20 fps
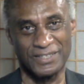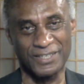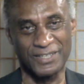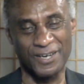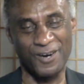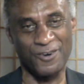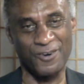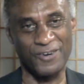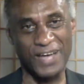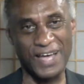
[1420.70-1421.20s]

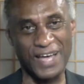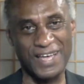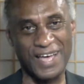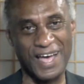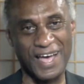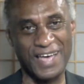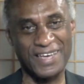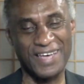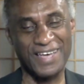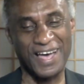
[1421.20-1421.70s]
You know,
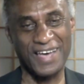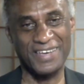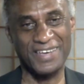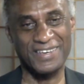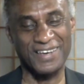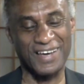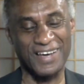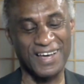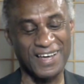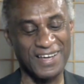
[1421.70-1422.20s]

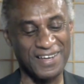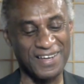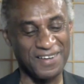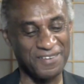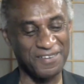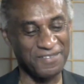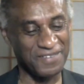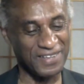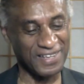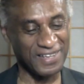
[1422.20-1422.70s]

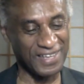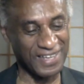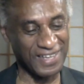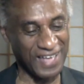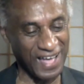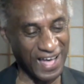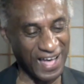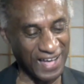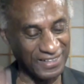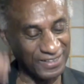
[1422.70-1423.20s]
I
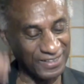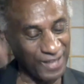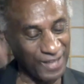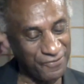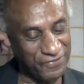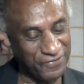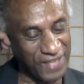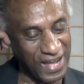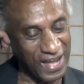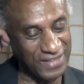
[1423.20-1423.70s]

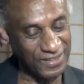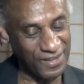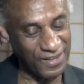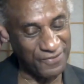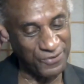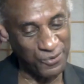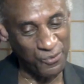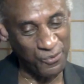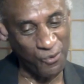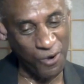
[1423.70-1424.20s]

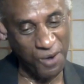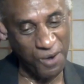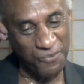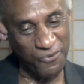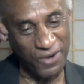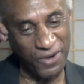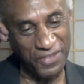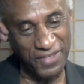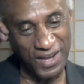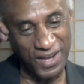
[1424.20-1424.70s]
love the
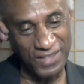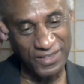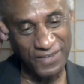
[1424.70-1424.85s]
warm weather.